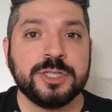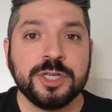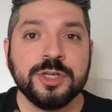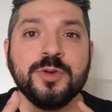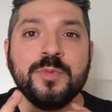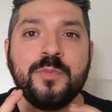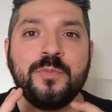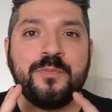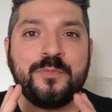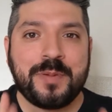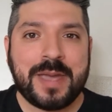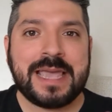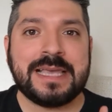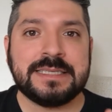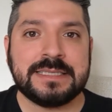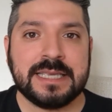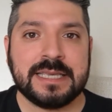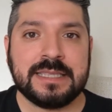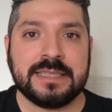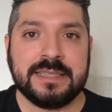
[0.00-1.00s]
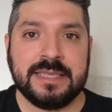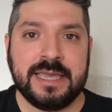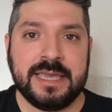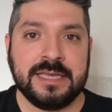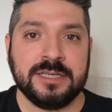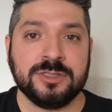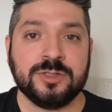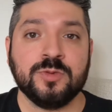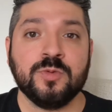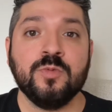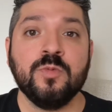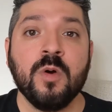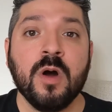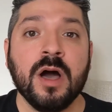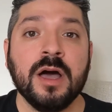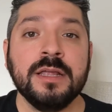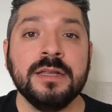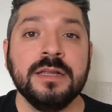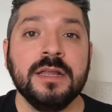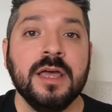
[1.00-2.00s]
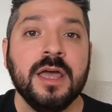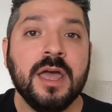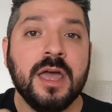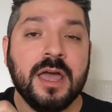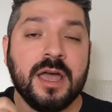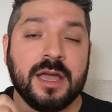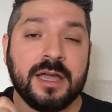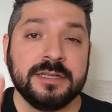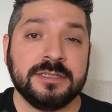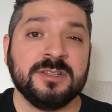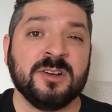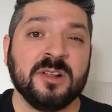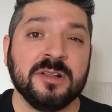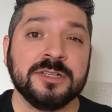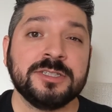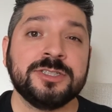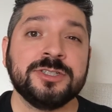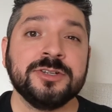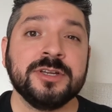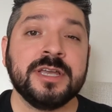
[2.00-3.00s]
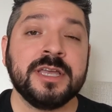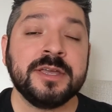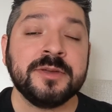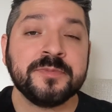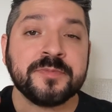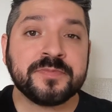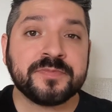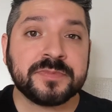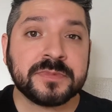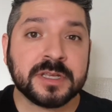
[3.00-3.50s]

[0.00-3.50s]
two basic things. One, idolatry.